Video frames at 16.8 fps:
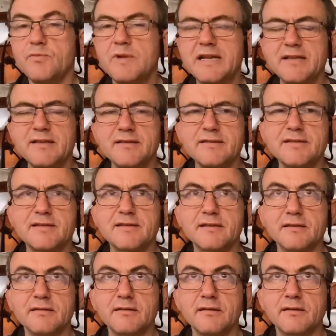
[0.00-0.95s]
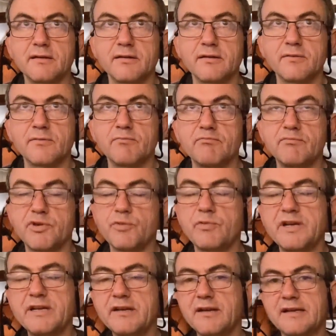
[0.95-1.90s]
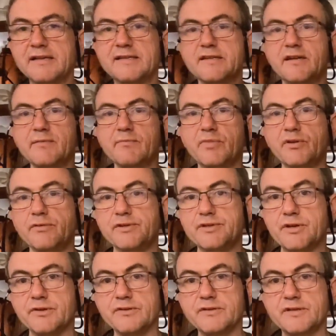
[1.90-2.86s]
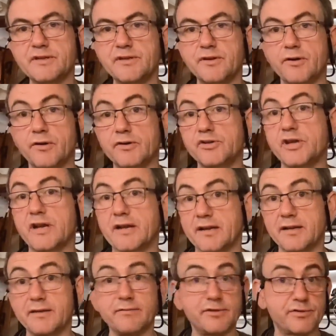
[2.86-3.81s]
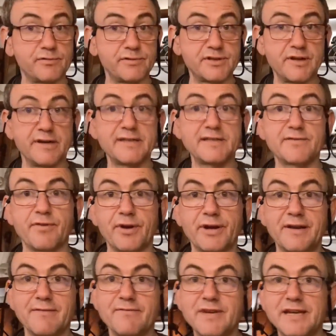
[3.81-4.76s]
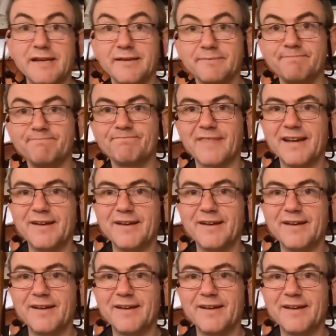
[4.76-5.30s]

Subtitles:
wind last night blew us onto the dock gently, which was nice, very convenient.